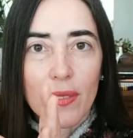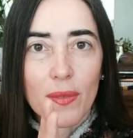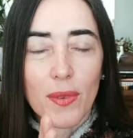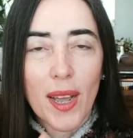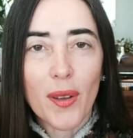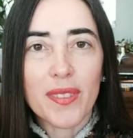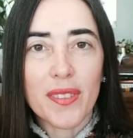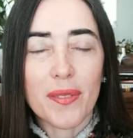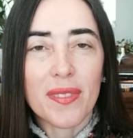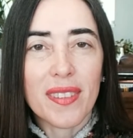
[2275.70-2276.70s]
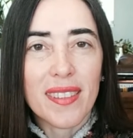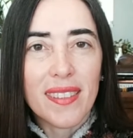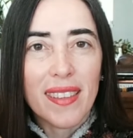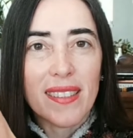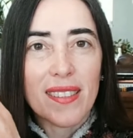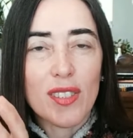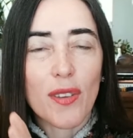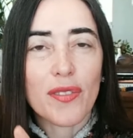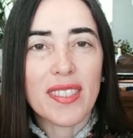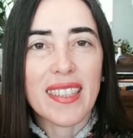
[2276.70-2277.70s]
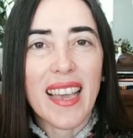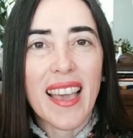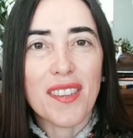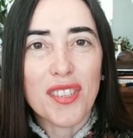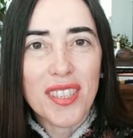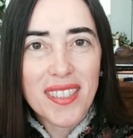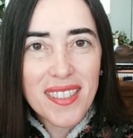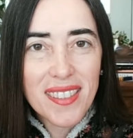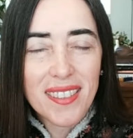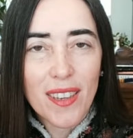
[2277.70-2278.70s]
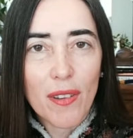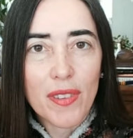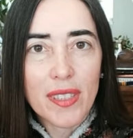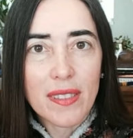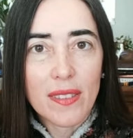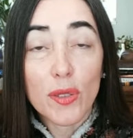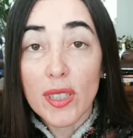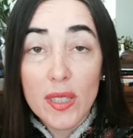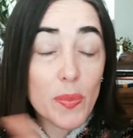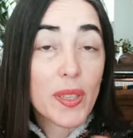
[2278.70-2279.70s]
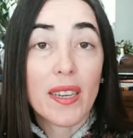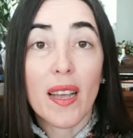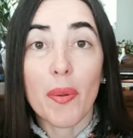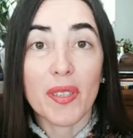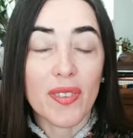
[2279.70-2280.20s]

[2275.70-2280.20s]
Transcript: round, soften the edges of it, you can speed it up as